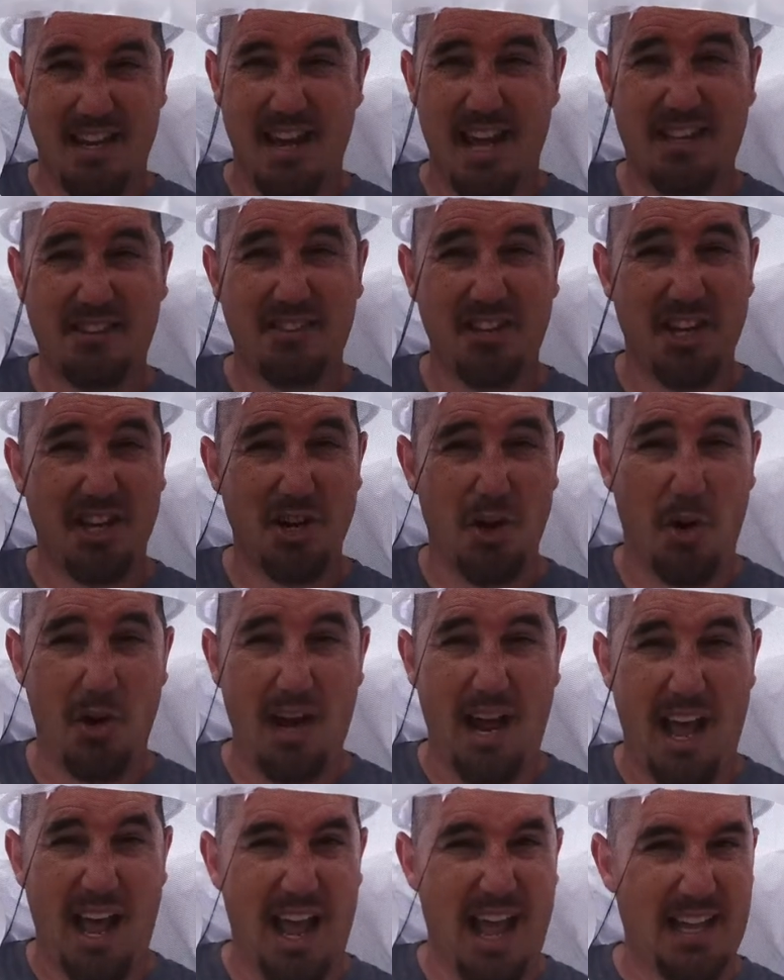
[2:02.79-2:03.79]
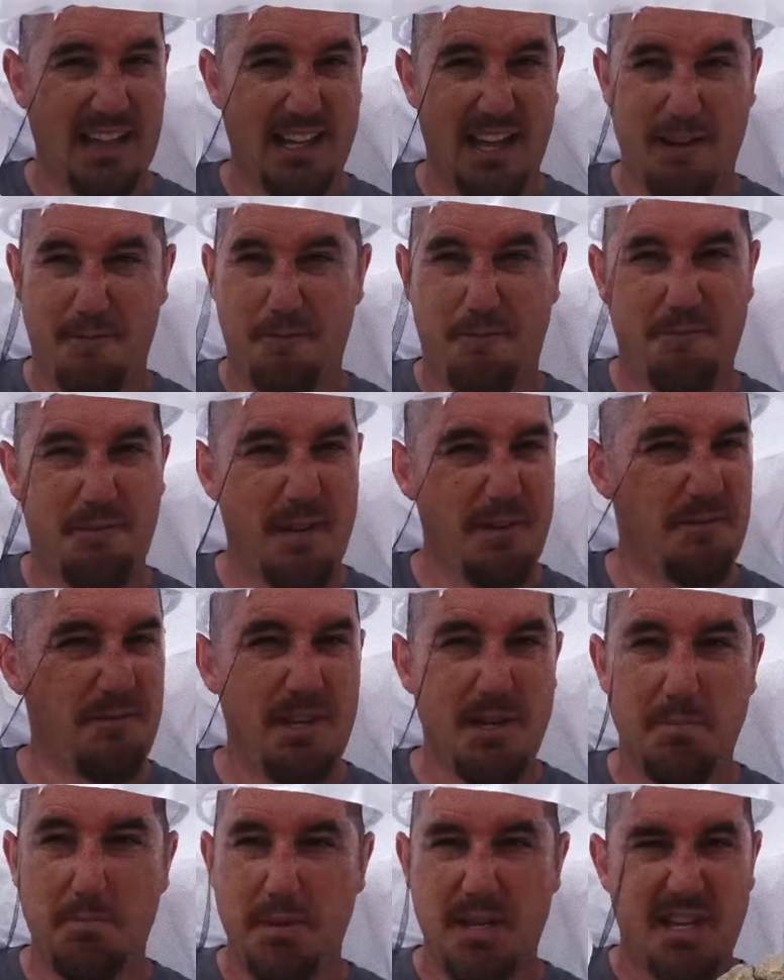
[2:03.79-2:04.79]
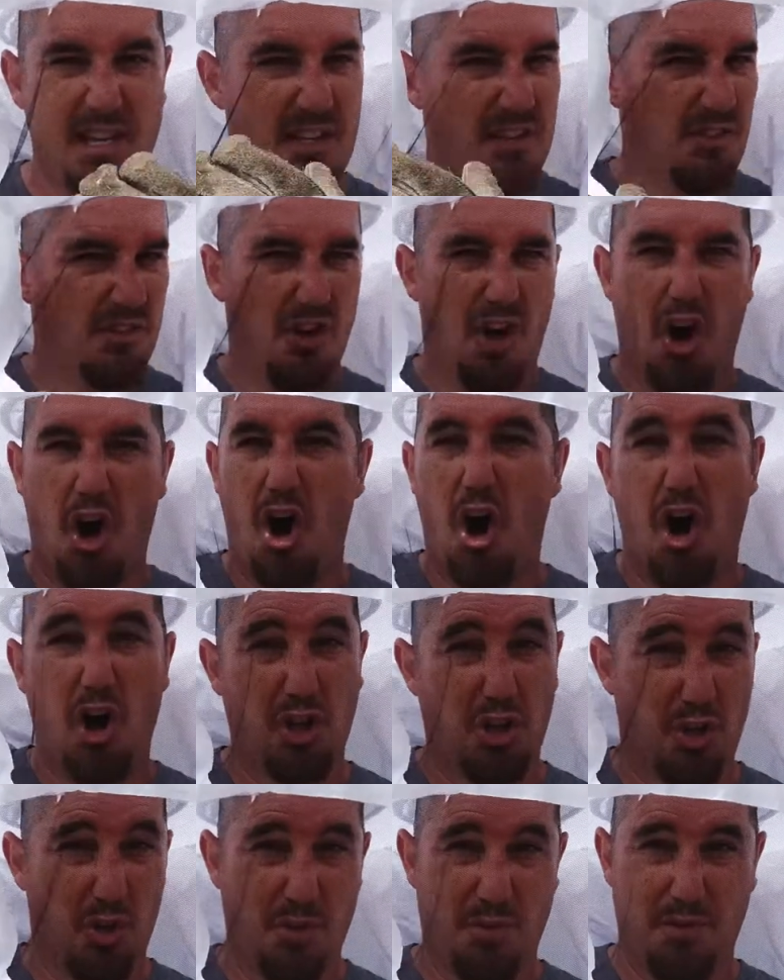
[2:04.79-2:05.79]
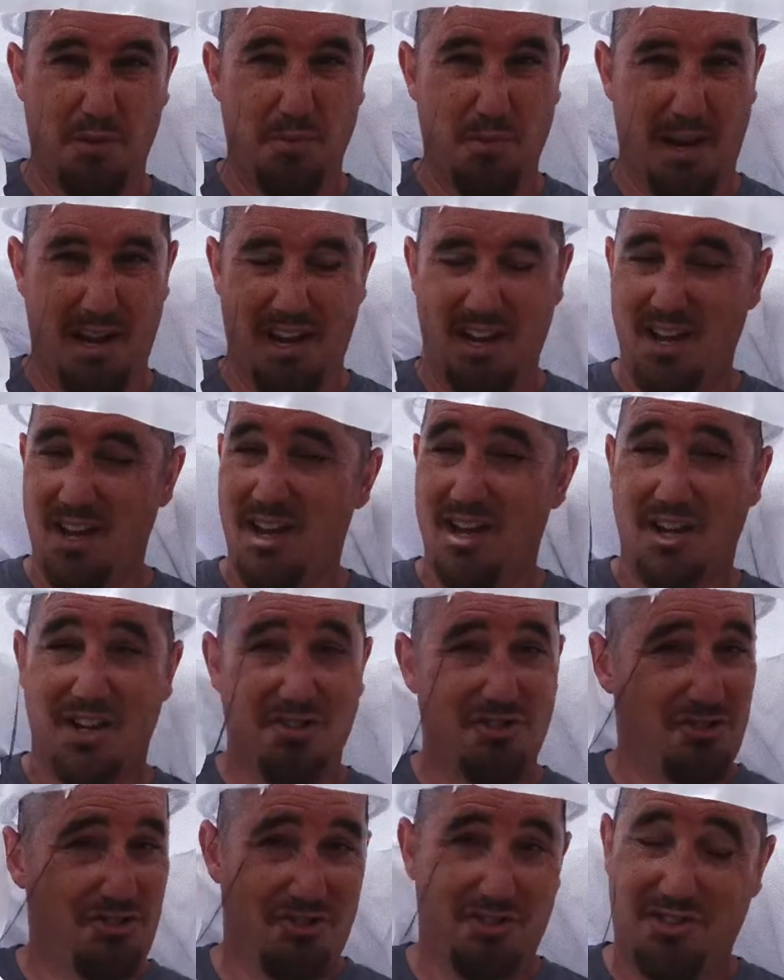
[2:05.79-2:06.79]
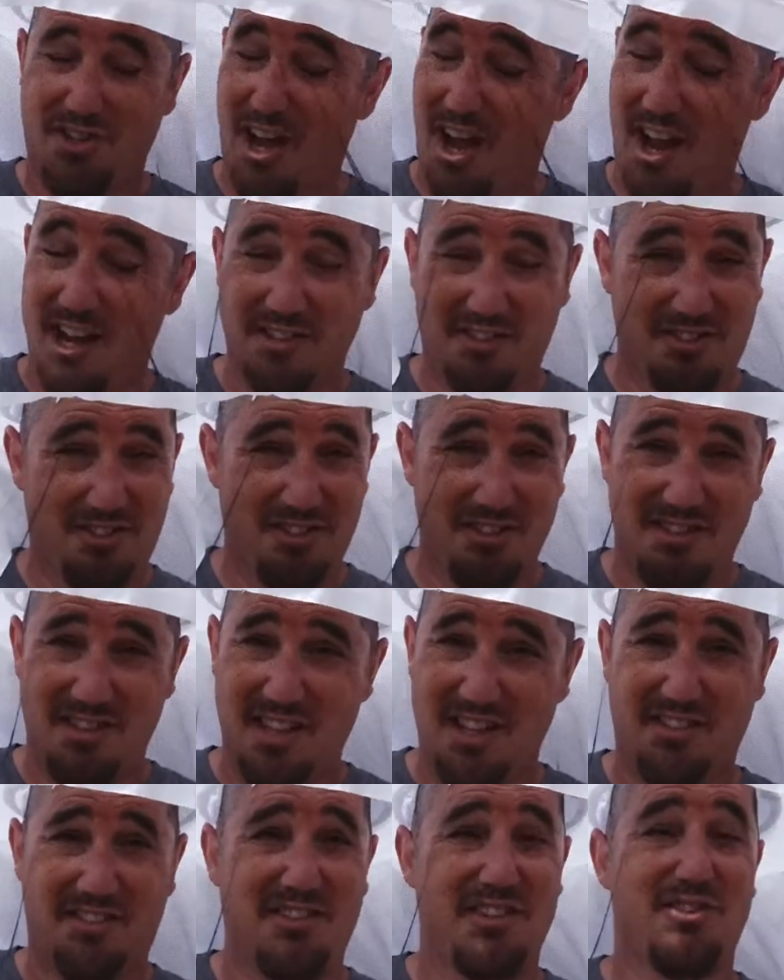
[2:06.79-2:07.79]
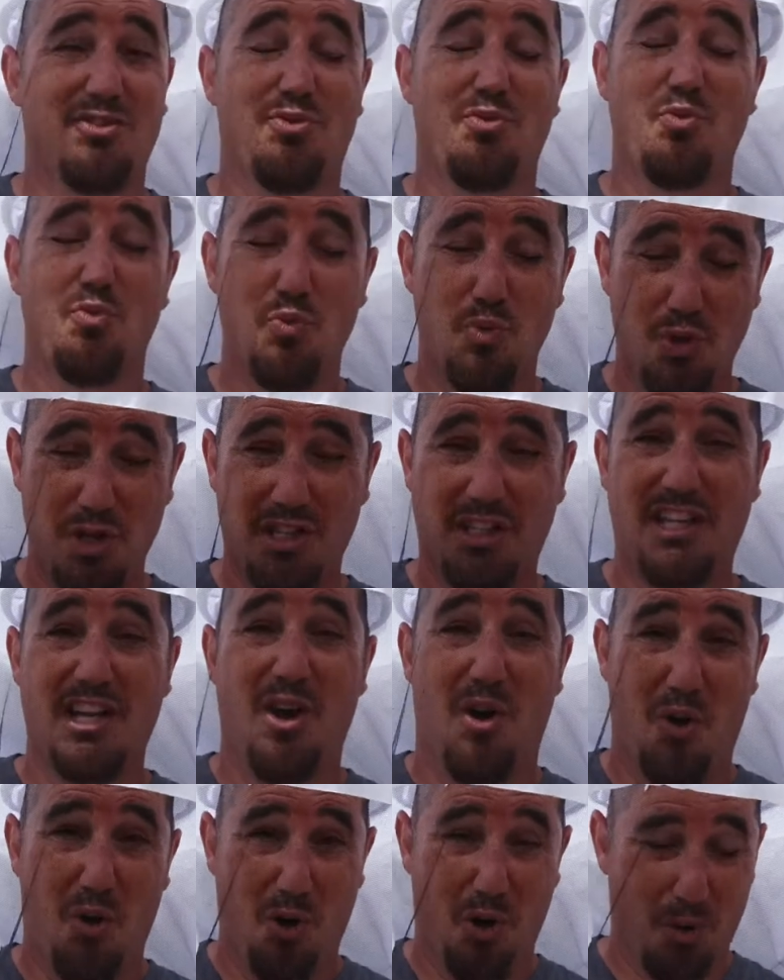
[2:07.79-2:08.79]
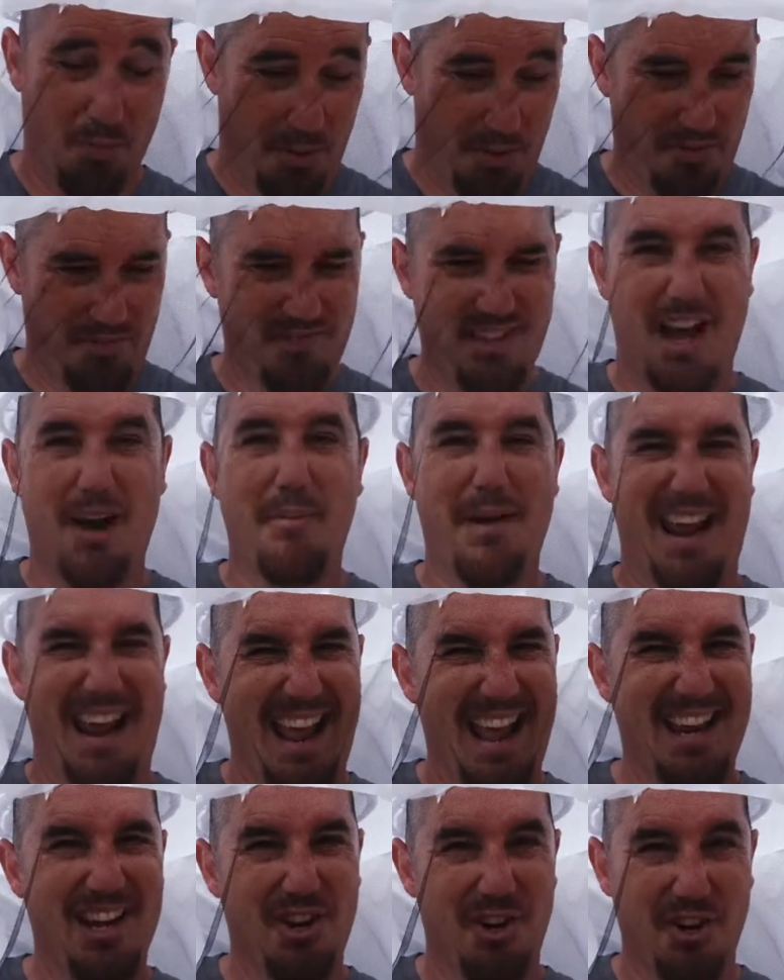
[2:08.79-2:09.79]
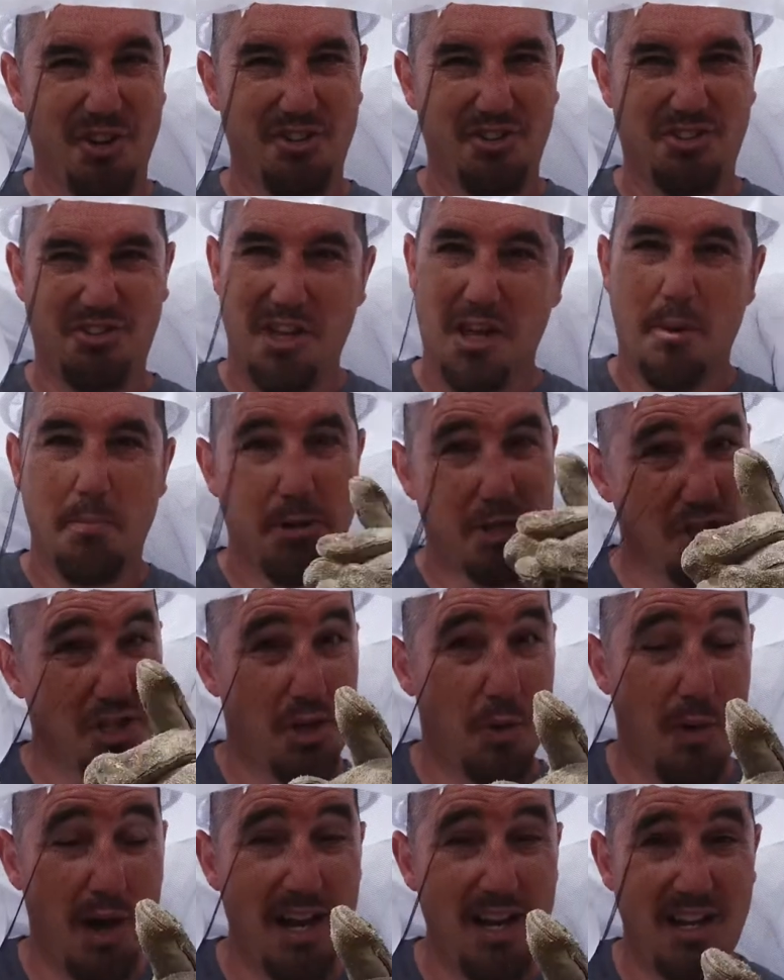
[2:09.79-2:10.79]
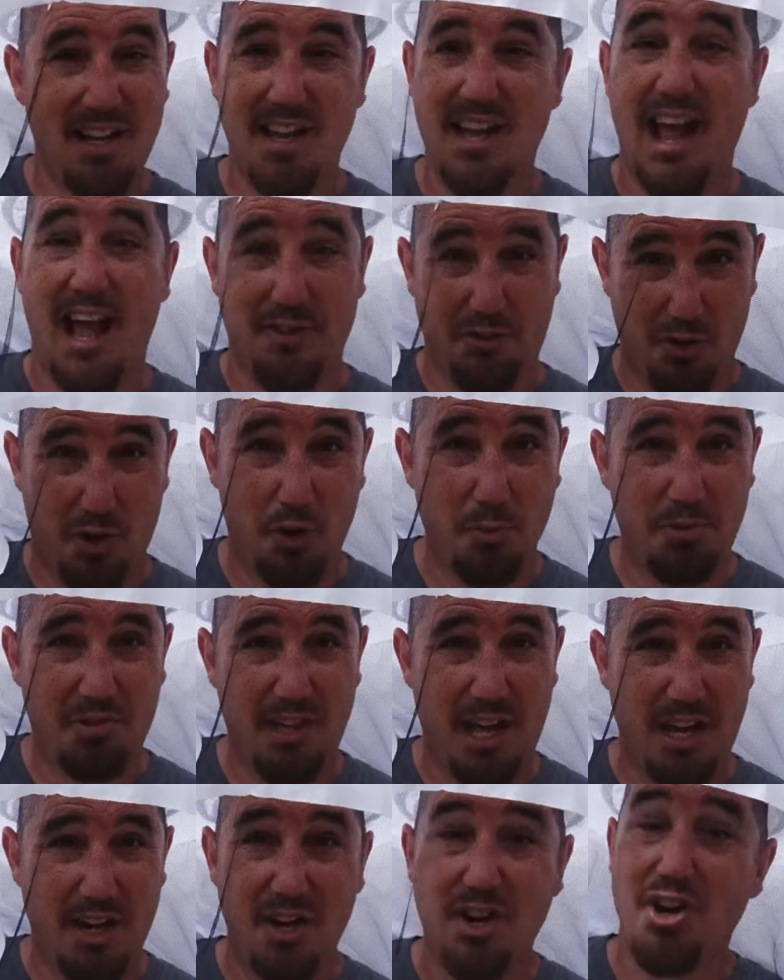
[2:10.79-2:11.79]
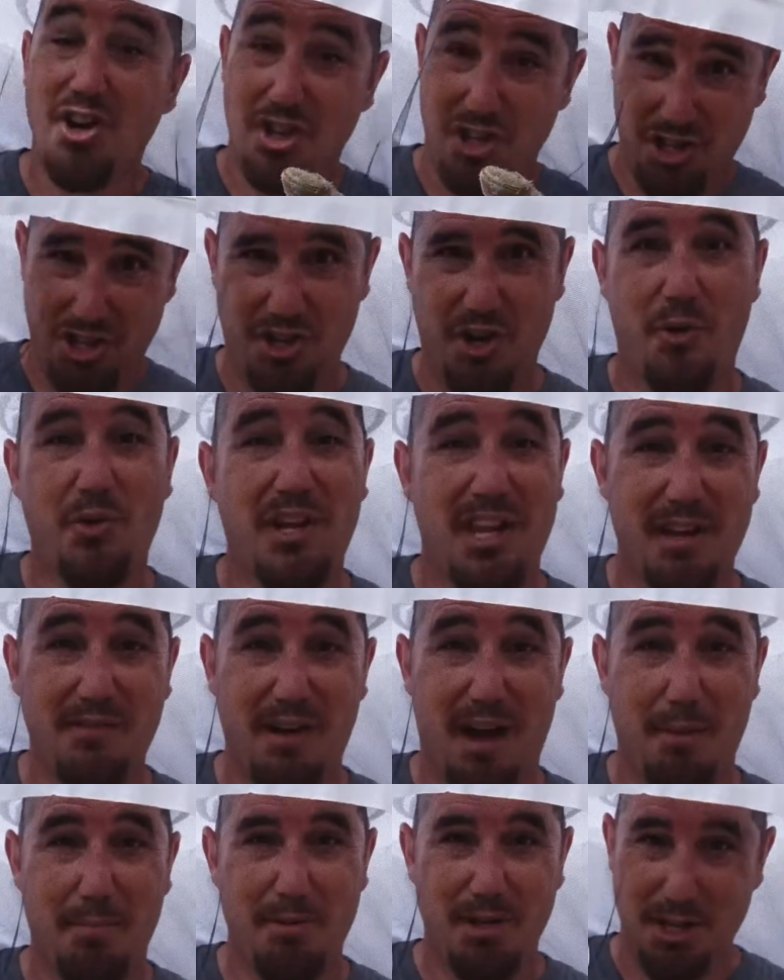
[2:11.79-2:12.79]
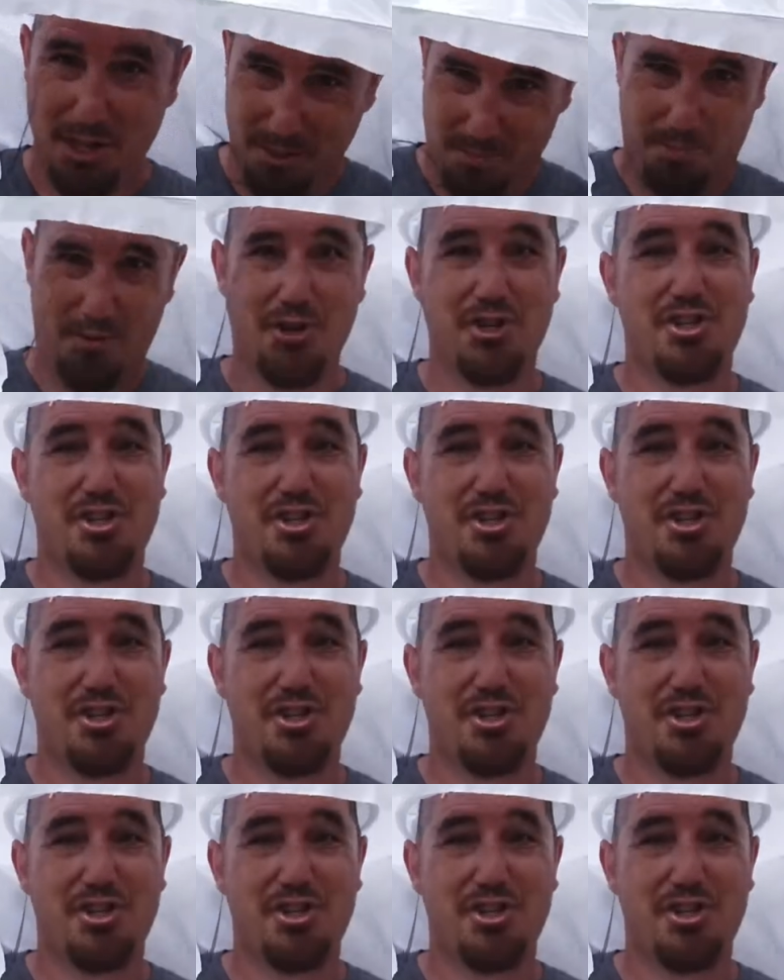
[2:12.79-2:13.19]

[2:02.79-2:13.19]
and next thing you know it, I had like 50 bees all over me. Guys, this is really horrible. Now my hand hurts. But you know what? As a homesteader, you don't give up. You